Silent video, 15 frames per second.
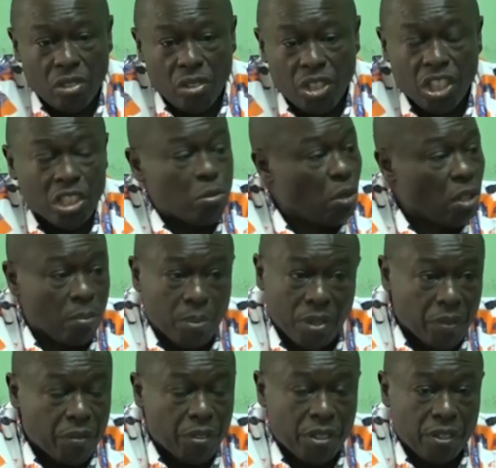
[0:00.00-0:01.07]
He is well
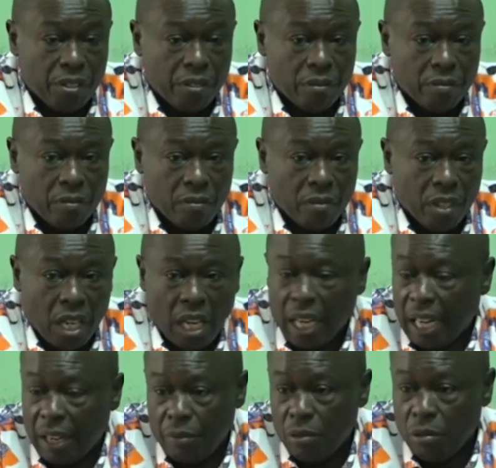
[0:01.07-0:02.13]
briefed
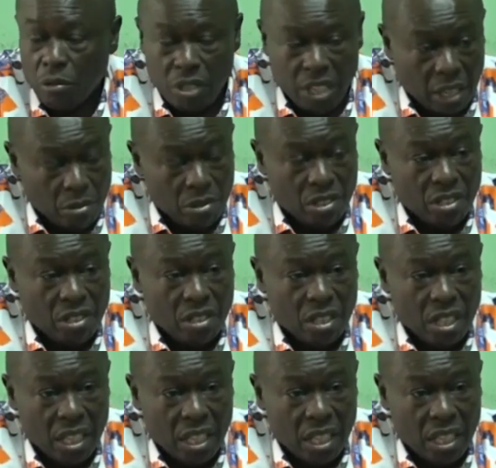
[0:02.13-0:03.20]
and I have no doubt uh,
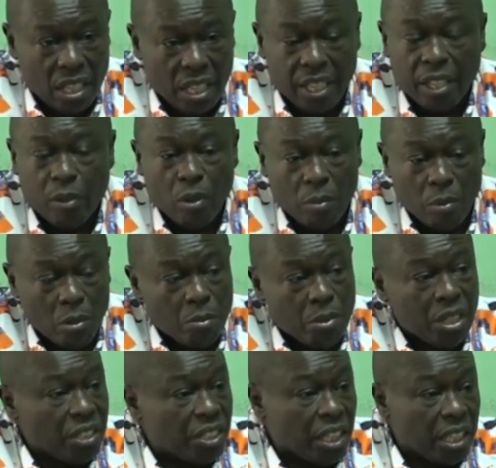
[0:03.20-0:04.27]
Eric
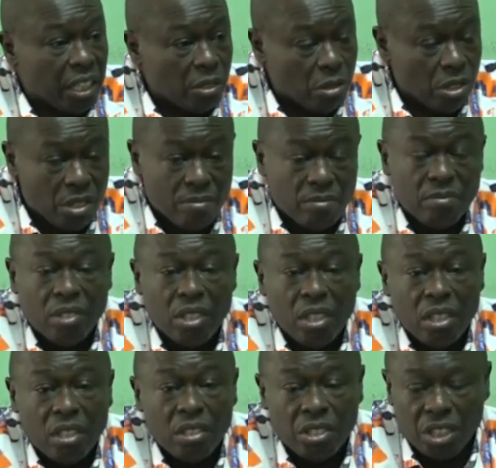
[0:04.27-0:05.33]
Wamumbi listening to him,
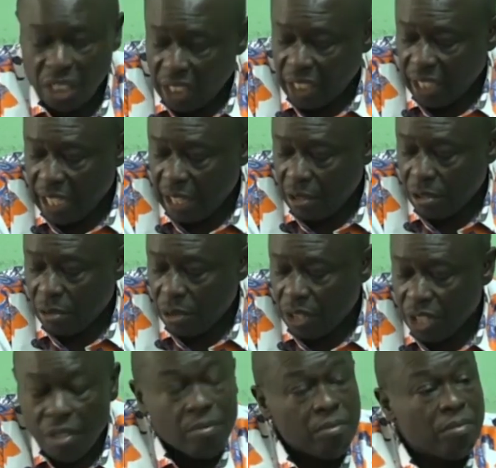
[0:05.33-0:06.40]
sitting down with
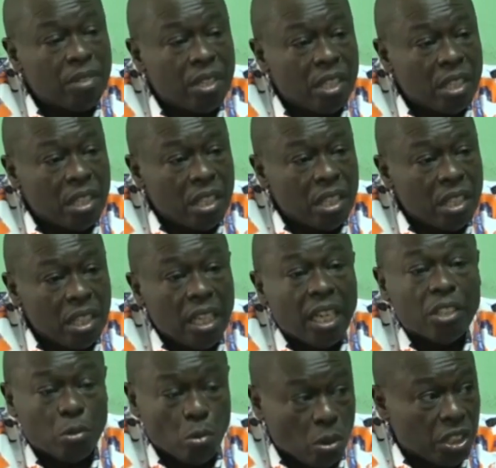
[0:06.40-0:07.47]
him, he
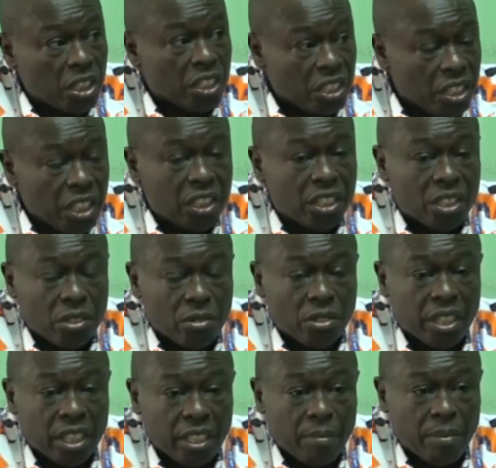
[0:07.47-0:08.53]
has what it takes to
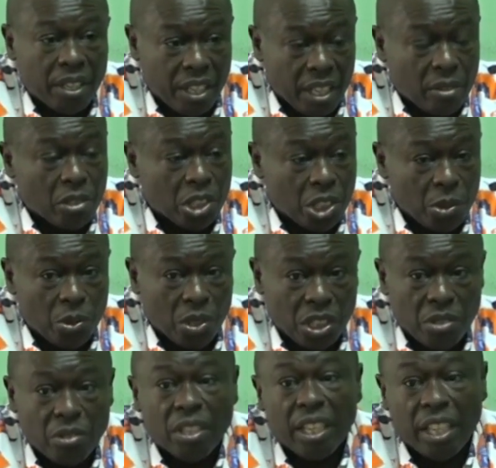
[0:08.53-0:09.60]
take Mathira
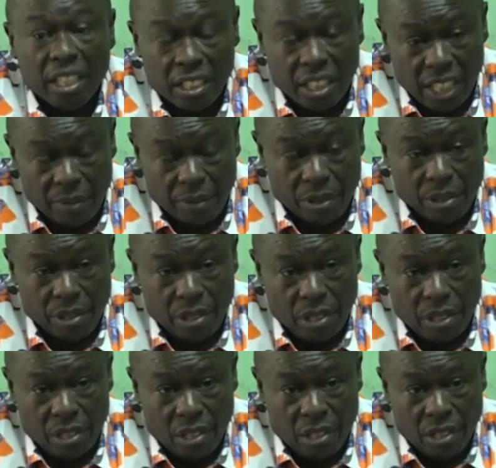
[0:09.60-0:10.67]
constituency to the next level.
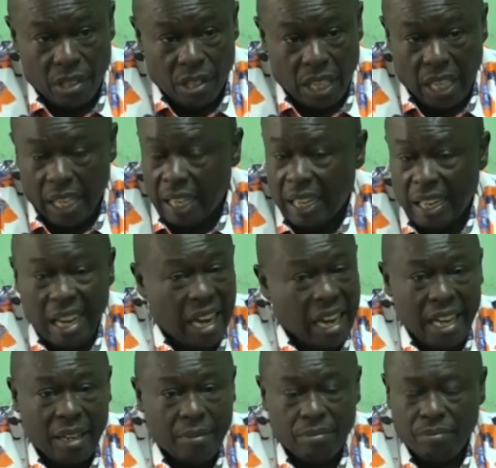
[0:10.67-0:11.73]
And
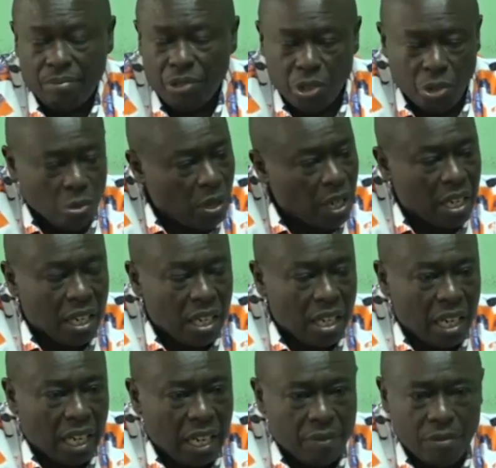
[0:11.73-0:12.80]
I am sure,
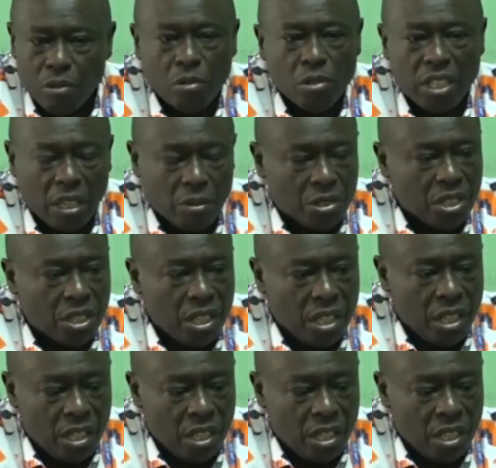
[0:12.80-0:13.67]
I have no doubt